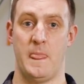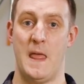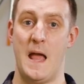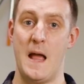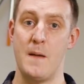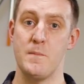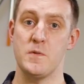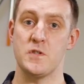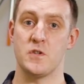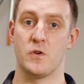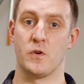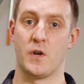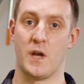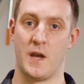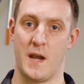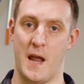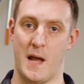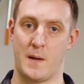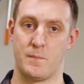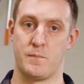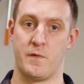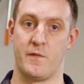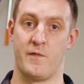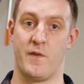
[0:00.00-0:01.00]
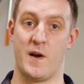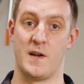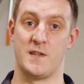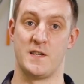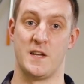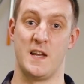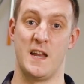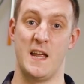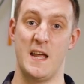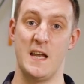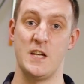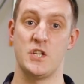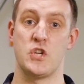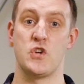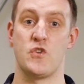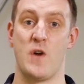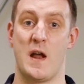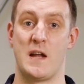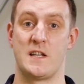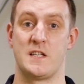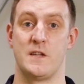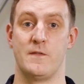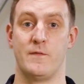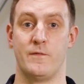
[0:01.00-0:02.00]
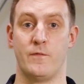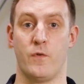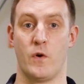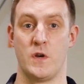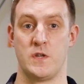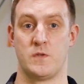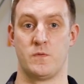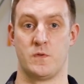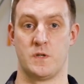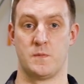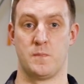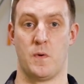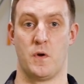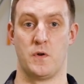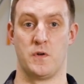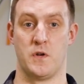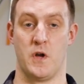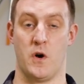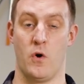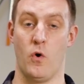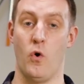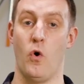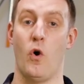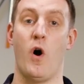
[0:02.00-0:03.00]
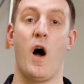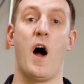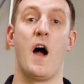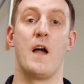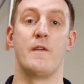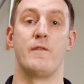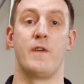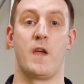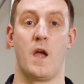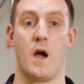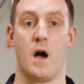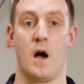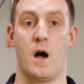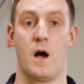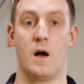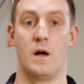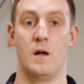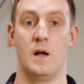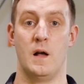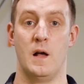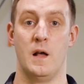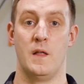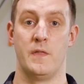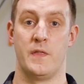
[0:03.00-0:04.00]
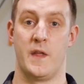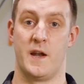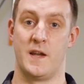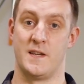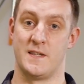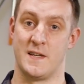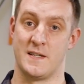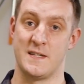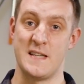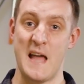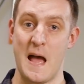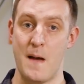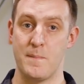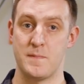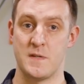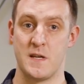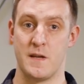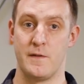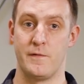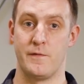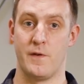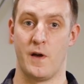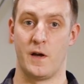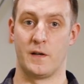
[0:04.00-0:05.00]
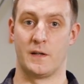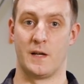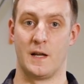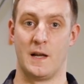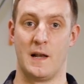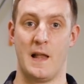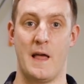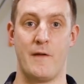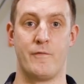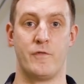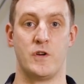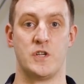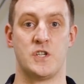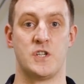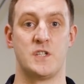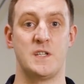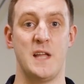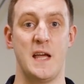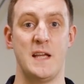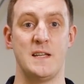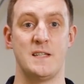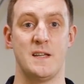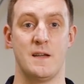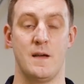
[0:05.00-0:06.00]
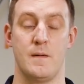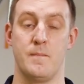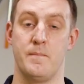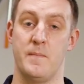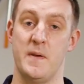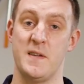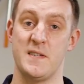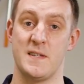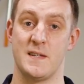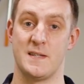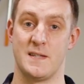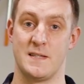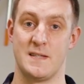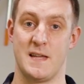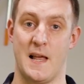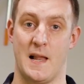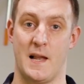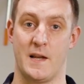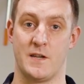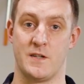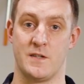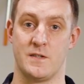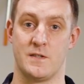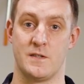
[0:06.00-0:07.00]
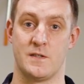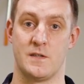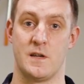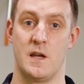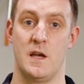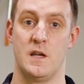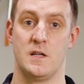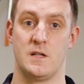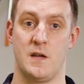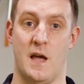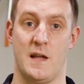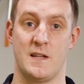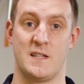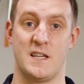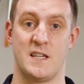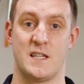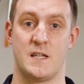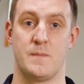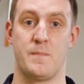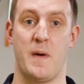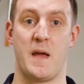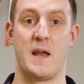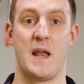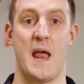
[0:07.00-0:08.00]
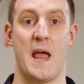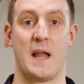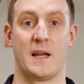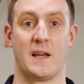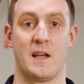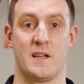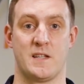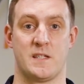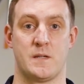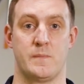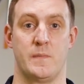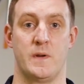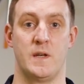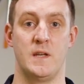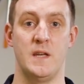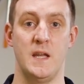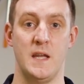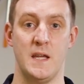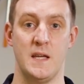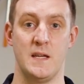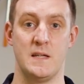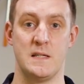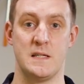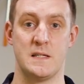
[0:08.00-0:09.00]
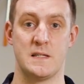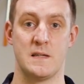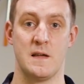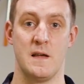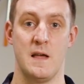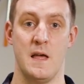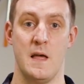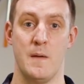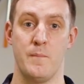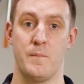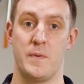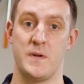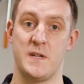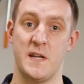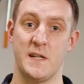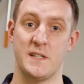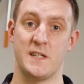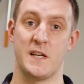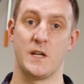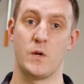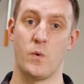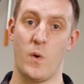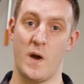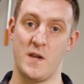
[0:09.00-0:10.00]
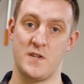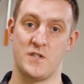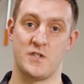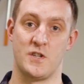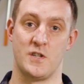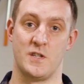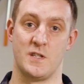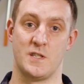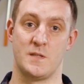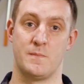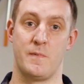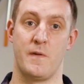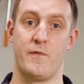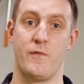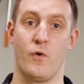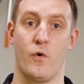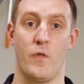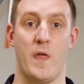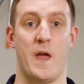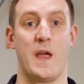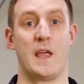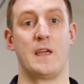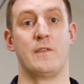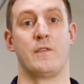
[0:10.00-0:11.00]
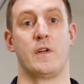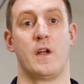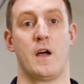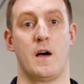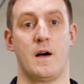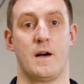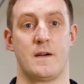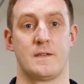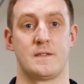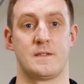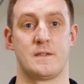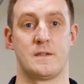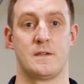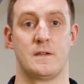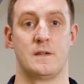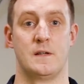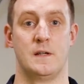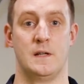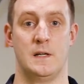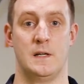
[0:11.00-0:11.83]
Amazon Connect provides an interactive voice responder, or IVR, that is adaptive and can leverage data and business intelligence to anticipate end customer needs, predicting questions before they're even asked.